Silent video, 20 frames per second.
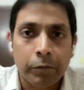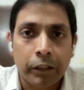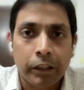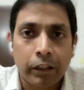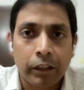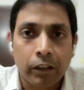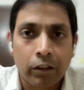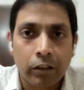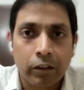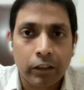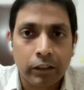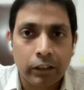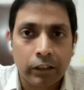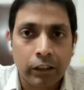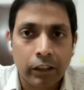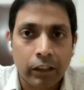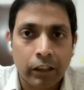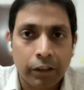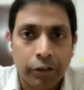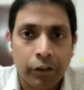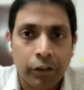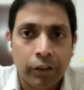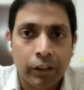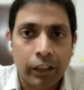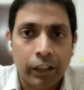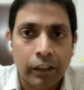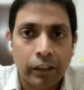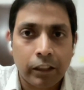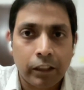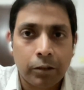MeetRecord is a revenue
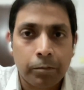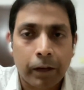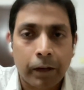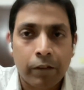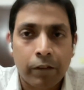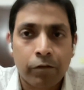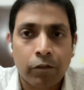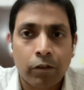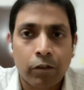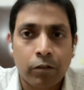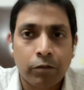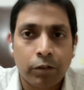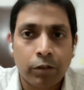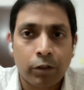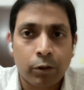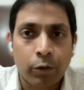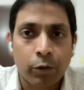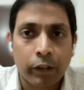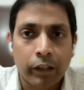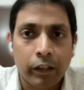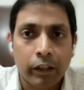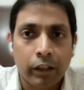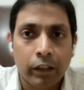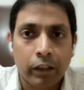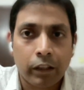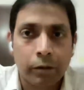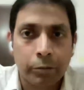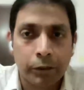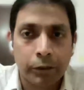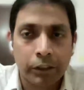intelligence platform for growing
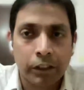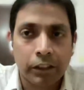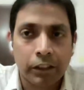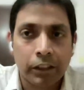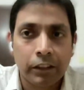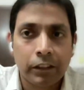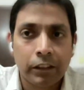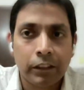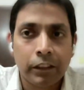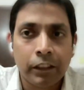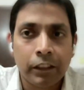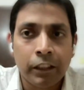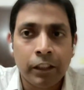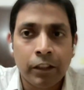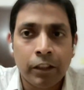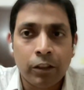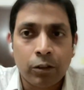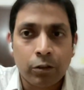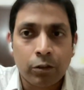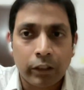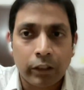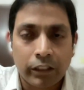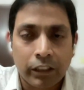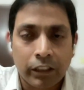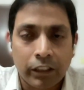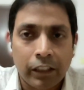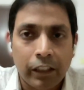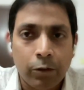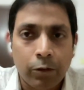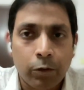businesses. So
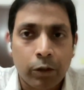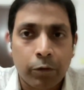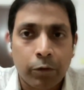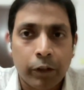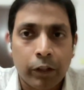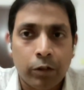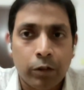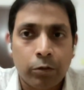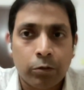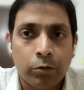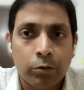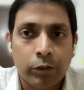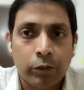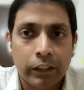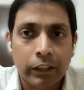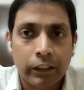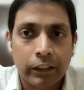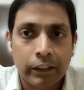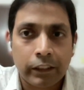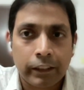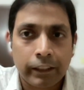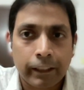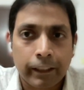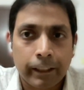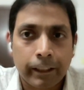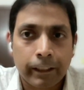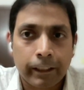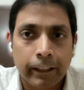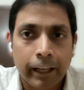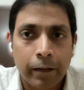essentially what we do is
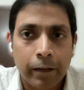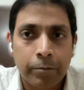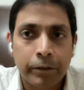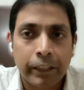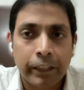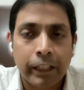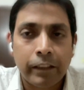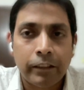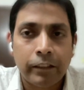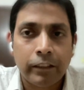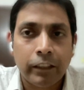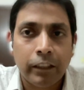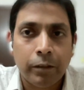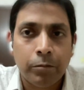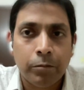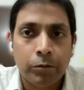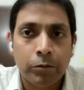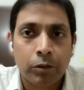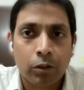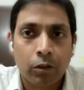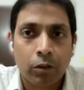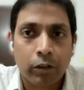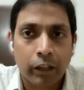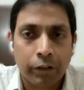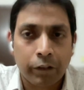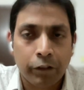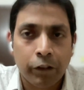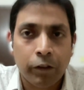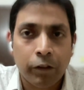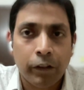help sales teams or
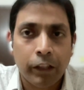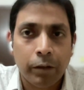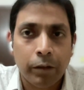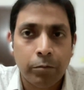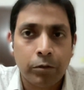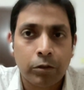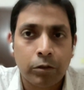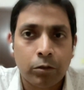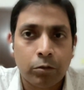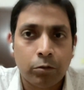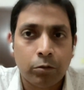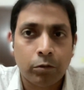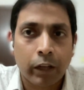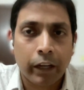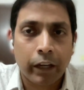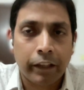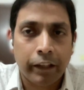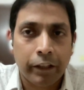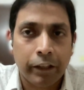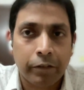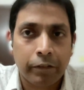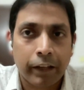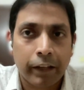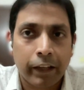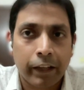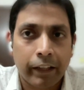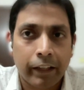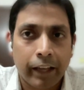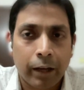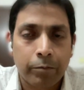revenue teams to
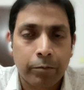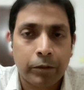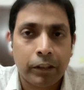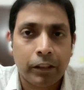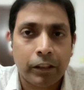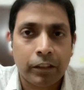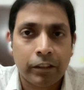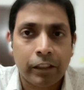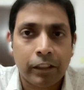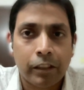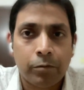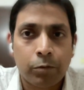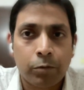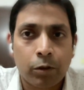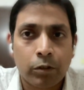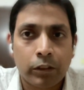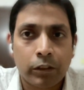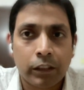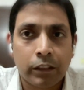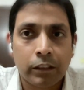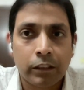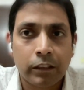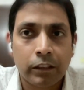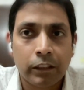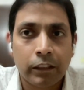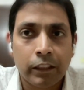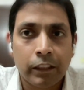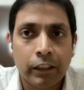identify gaps in the sales process,